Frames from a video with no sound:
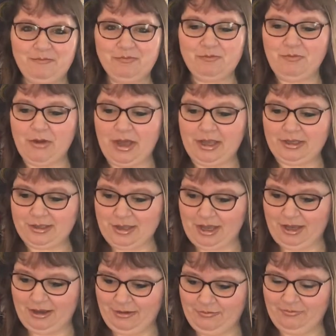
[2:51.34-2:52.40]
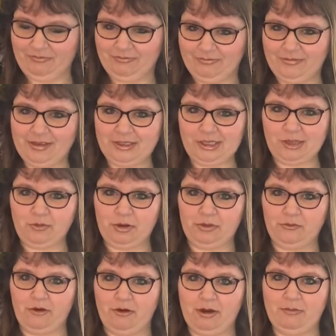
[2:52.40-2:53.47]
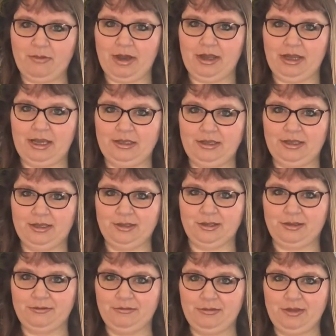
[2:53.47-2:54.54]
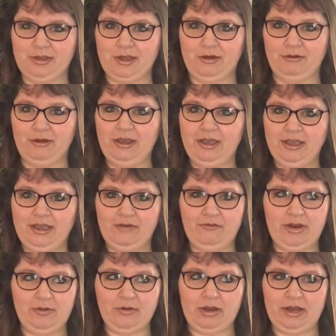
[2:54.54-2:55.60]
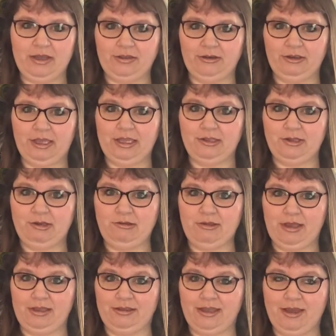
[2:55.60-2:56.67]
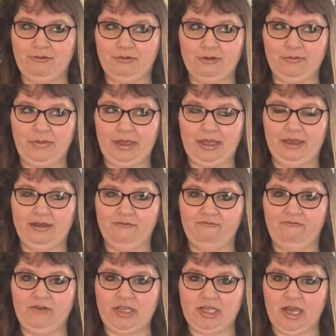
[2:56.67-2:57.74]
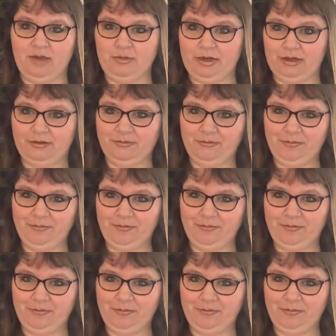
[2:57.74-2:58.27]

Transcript: But I just want to throw out my ideas, so if anyone out there can do that, that would be phenomenal.